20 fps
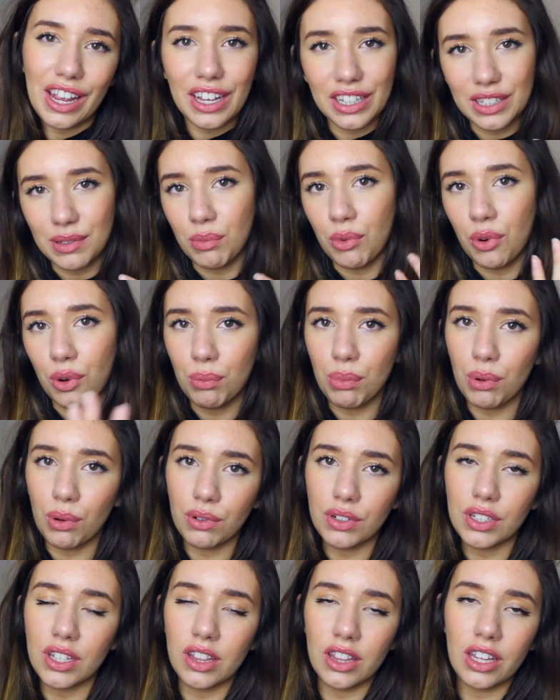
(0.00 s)
is more
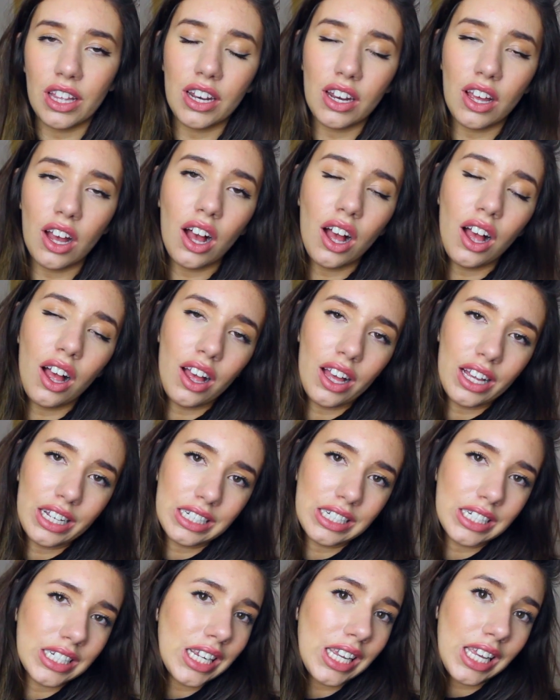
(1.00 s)
important than her,
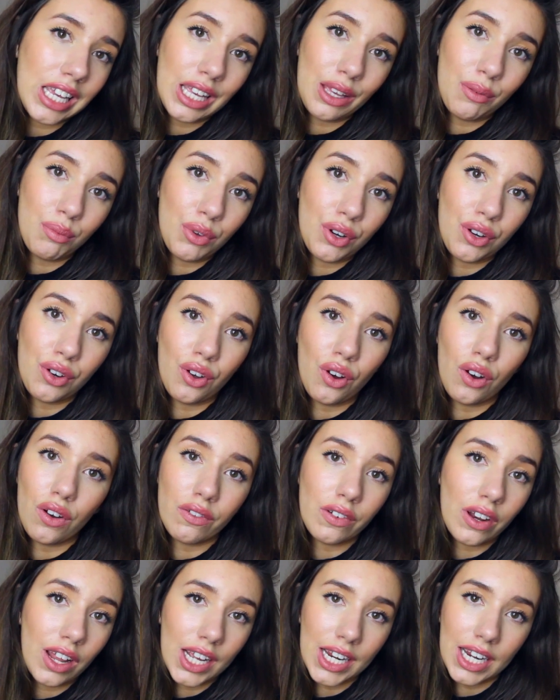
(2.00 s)
and she would not
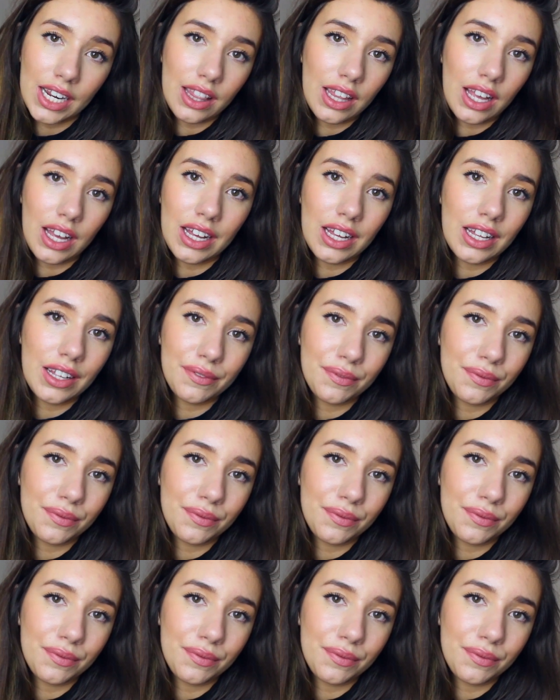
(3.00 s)
have liked that.